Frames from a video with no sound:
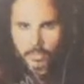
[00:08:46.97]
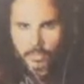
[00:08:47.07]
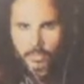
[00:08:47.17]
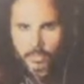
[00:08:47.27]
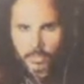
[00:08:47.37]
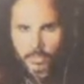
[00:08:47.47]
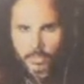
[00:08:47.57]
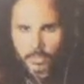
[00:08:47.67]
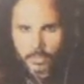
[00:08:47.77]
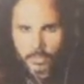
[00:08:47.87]

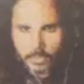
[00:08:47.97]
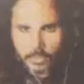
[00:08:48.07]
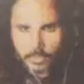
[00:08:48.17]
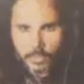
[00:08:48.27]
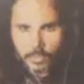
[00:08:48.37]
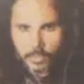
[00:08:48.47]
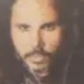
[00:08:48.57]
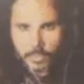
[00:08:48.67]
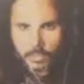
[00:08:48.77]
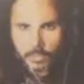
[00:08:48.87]

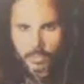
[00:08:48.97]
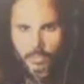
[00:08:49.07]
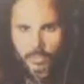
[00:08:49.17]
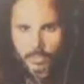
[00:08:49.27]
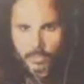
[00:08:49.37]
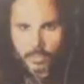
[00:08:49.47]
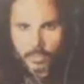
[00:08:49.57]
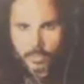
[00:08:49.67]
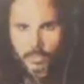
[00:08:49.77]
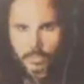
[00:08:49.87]

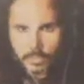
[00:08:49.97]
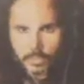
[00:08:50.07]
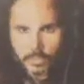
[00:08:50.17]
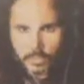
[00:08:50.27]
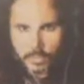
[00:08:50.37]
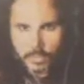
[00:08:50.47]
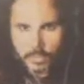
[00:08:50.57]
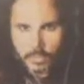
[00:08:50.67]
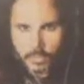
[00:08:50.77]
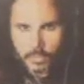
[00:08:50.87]

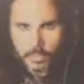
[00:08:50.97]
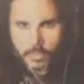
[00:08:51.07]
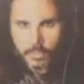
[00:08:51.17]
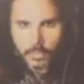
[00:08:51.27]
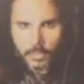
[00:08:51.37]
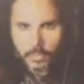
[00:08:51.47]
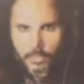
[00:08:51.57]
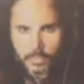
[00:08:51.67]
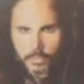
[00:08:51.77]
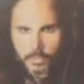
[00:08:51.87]

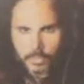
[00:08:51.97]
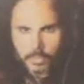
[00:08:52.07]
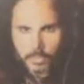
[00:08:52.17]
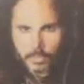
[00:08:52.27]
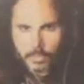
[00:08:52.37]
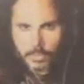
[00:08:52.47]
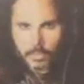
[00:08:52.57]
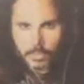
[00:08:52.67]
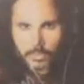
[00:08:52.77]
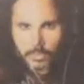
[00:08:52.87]

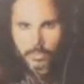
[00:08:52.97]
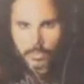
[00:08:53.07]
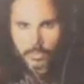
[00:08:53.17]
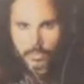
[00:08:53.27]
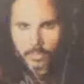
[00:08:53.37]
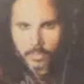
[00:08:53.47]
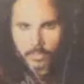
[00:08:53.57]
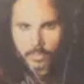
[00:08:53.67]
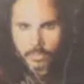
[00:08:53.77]
No words are spoken by the person on screen.